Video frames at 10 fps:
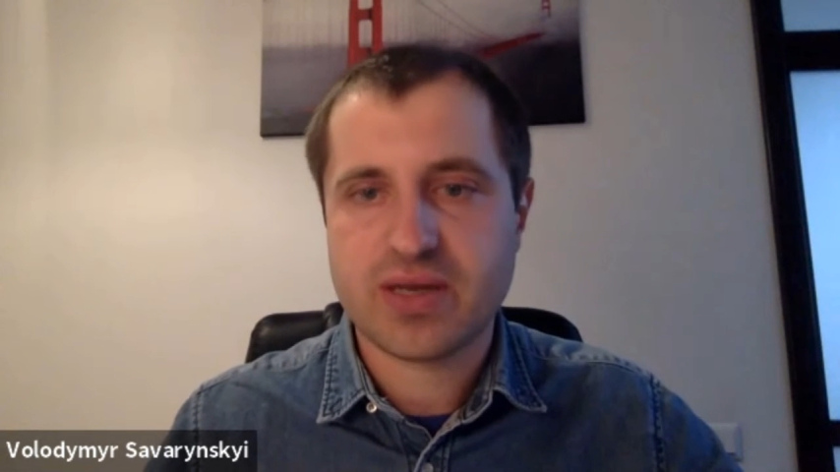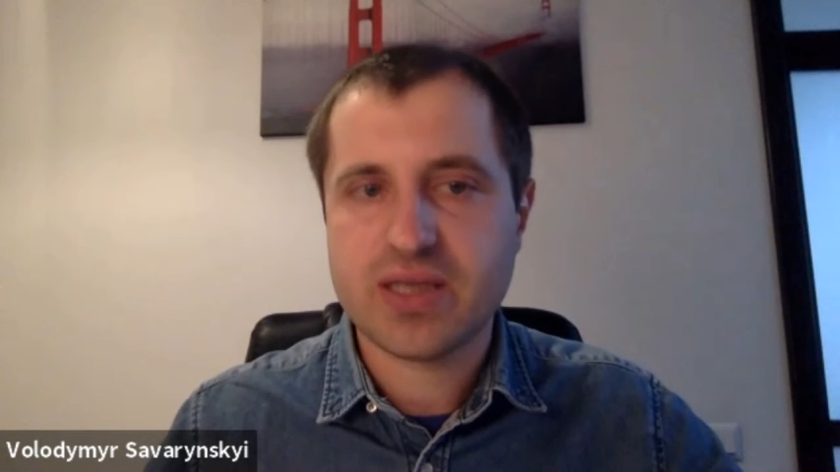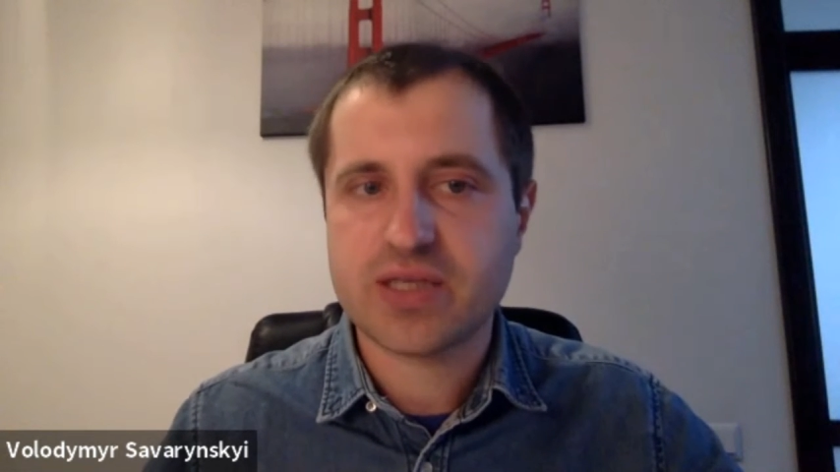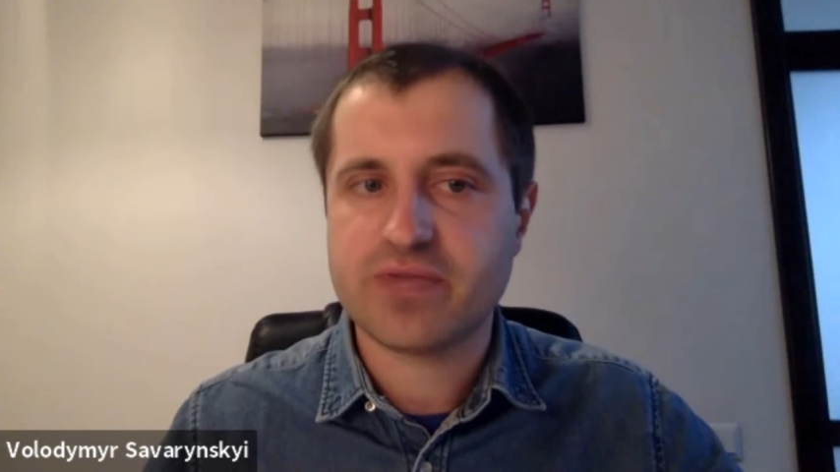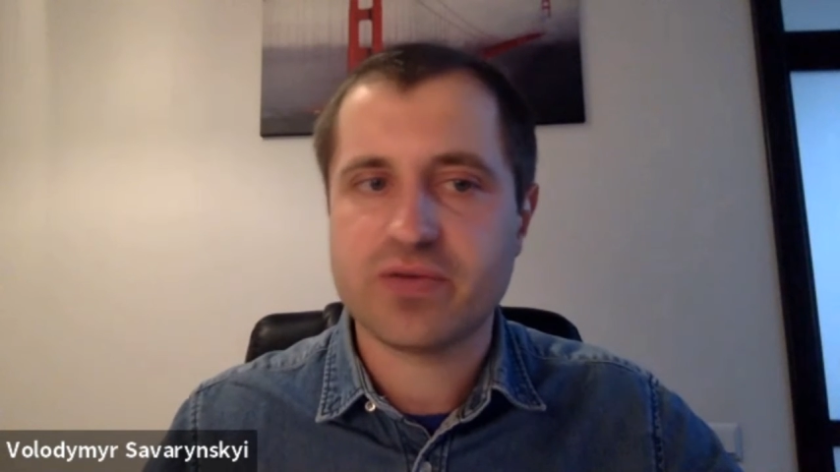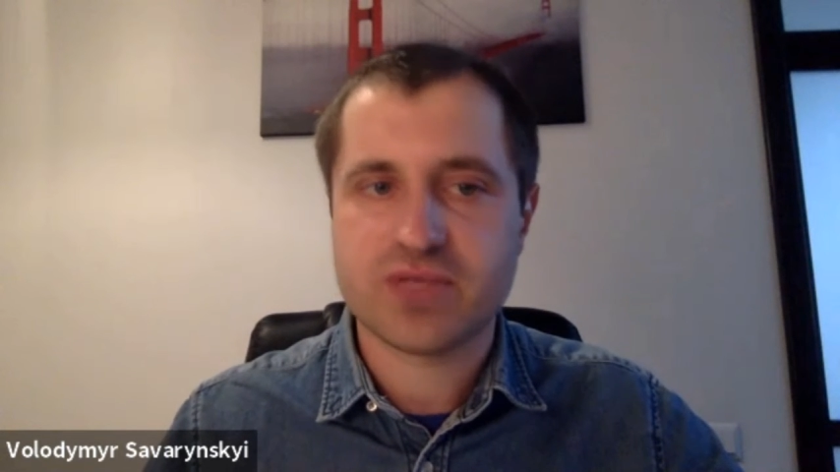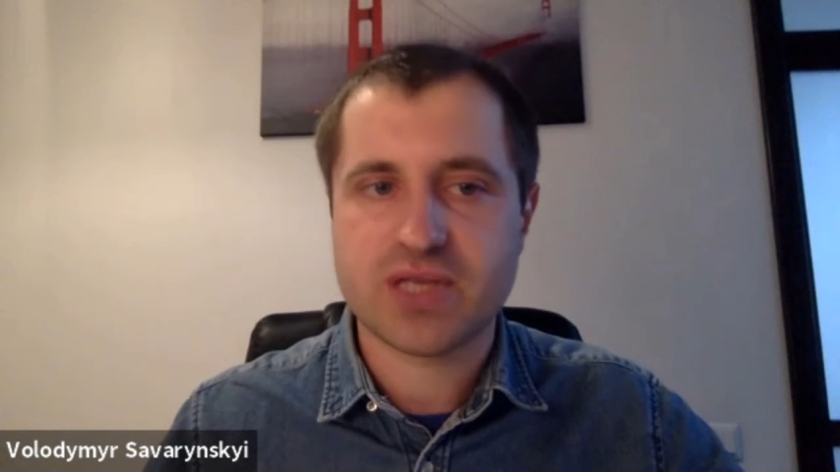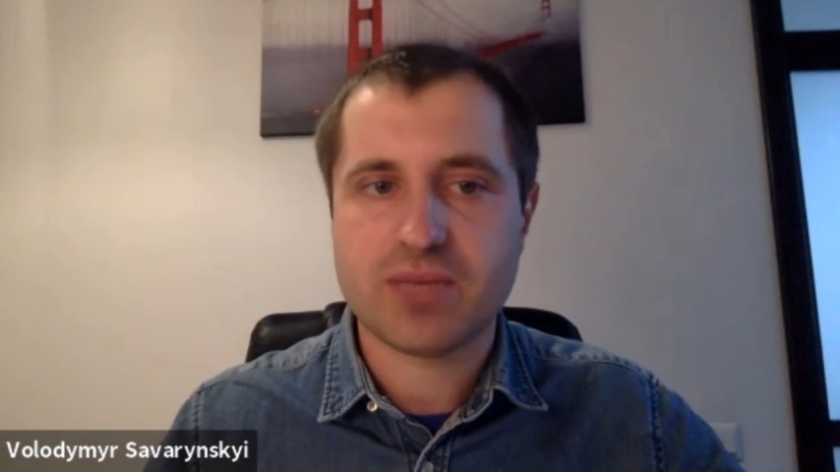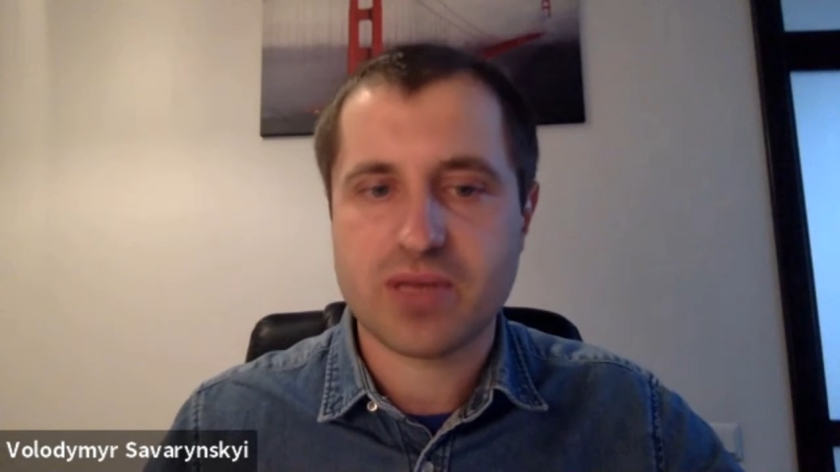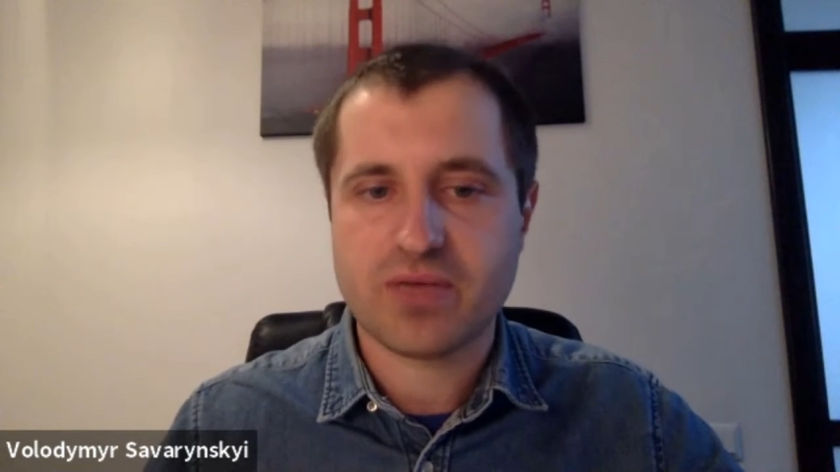interviewed
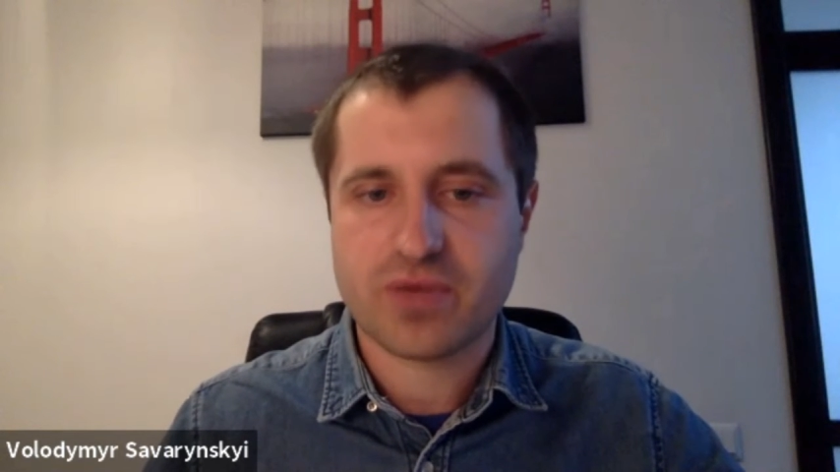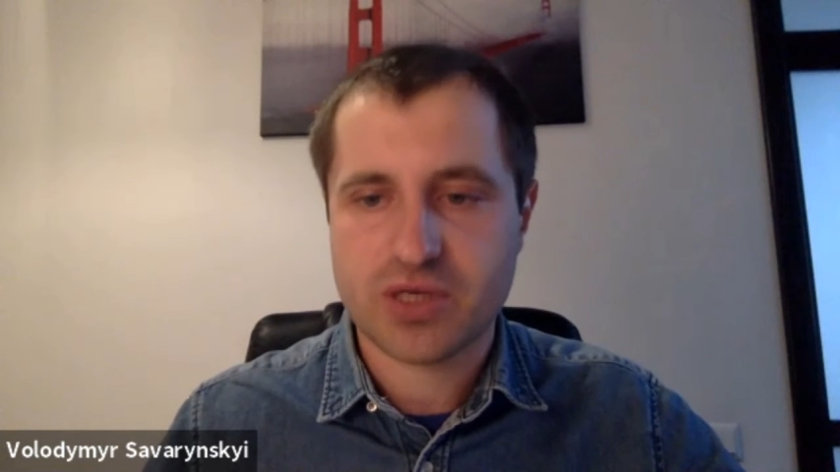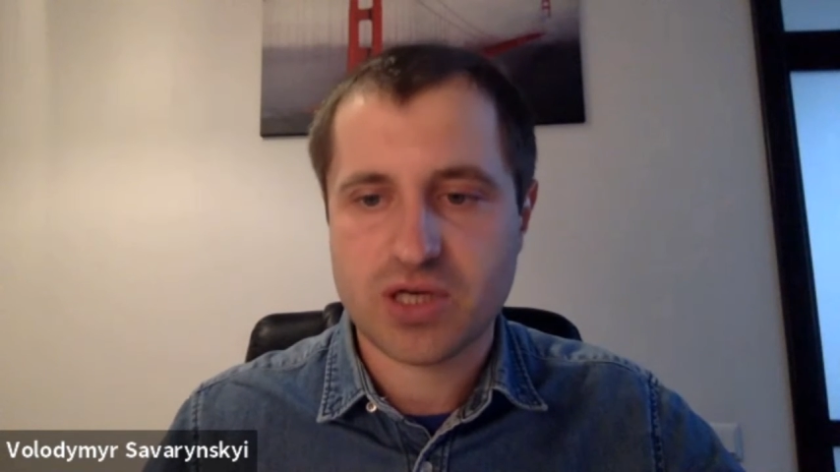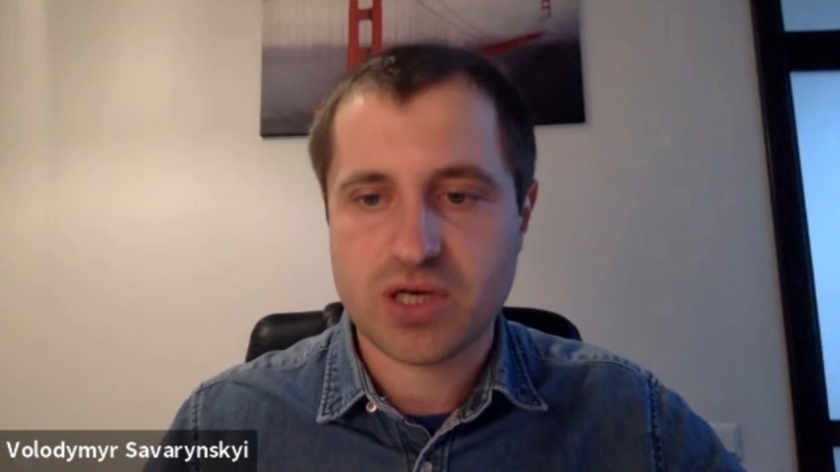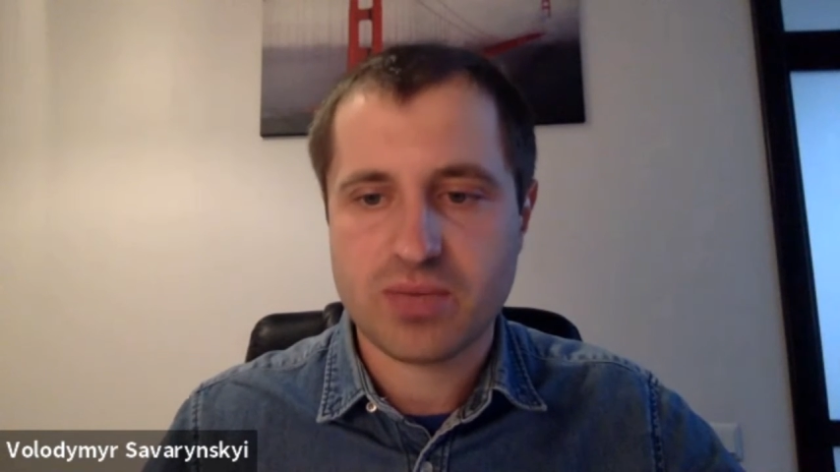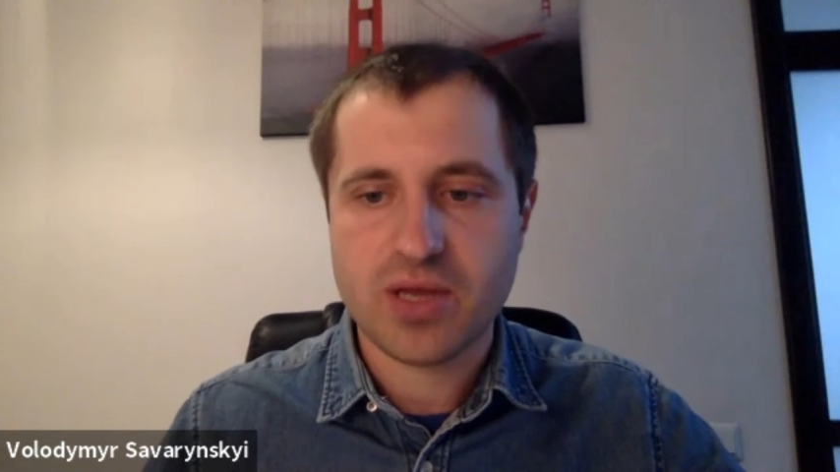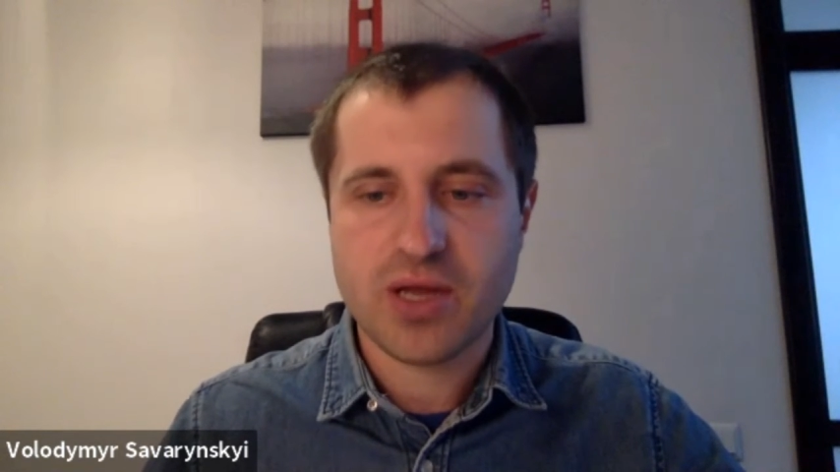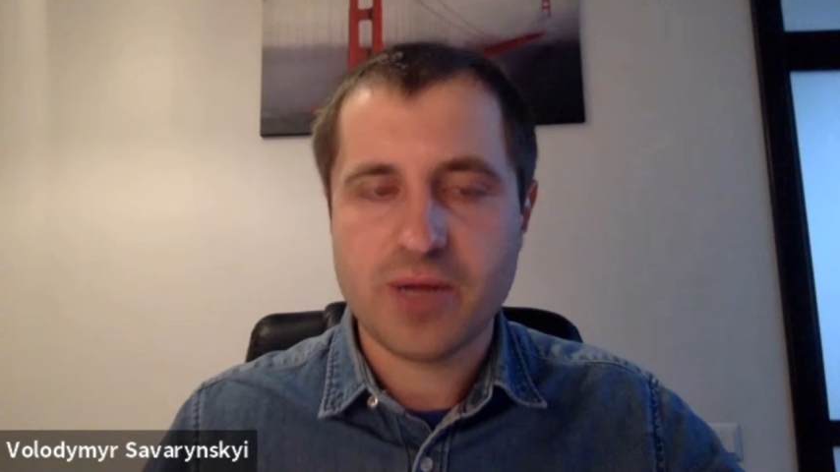somebody for a job.